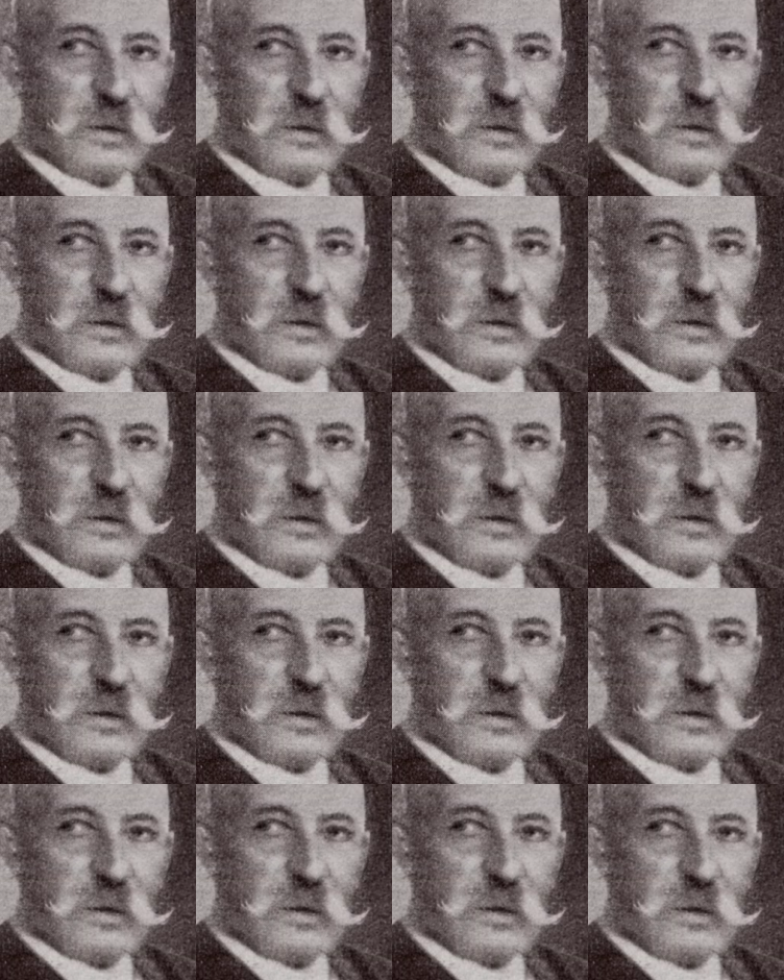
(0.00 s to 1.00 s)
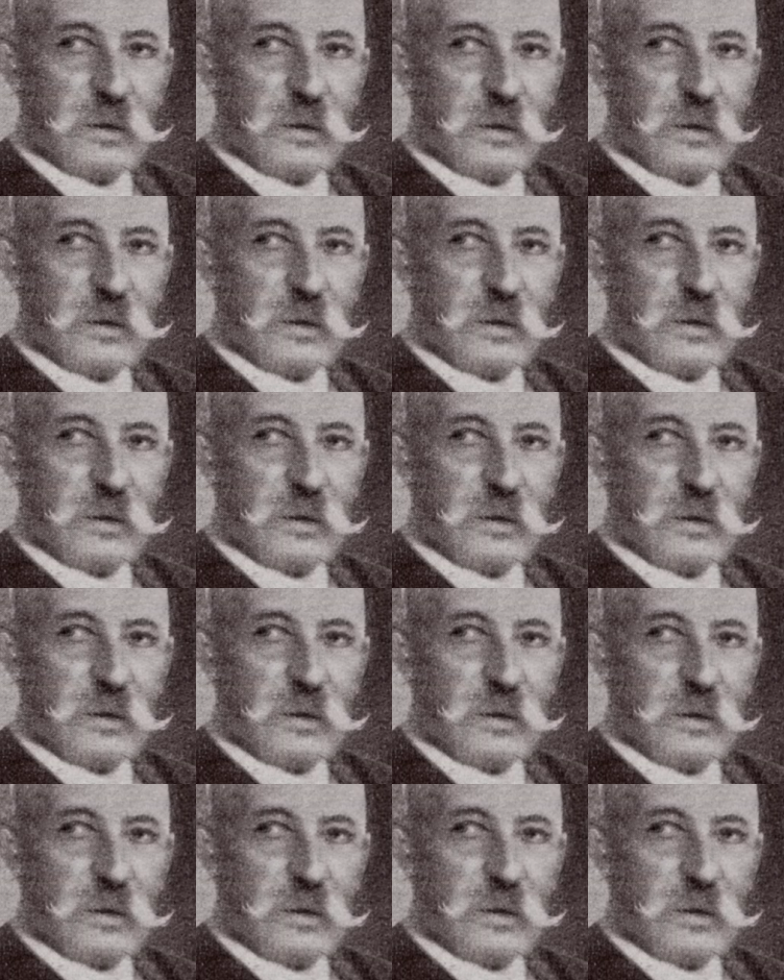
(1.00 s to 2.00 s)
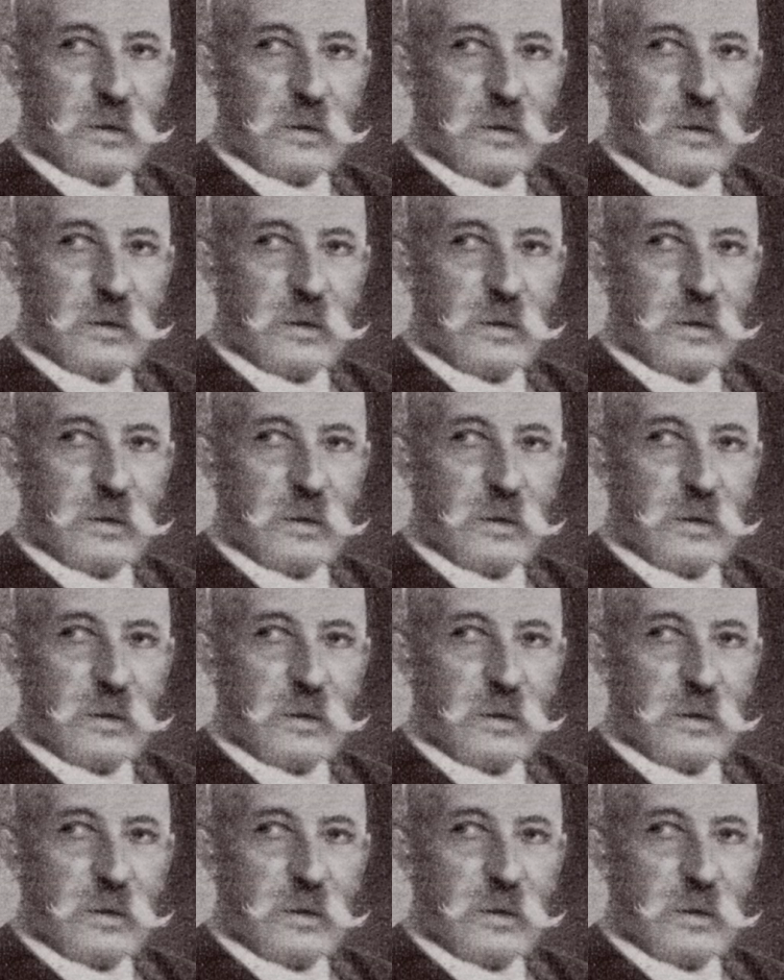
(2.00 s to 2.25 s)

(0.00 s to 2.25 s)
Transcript: No one is speaking in this clip.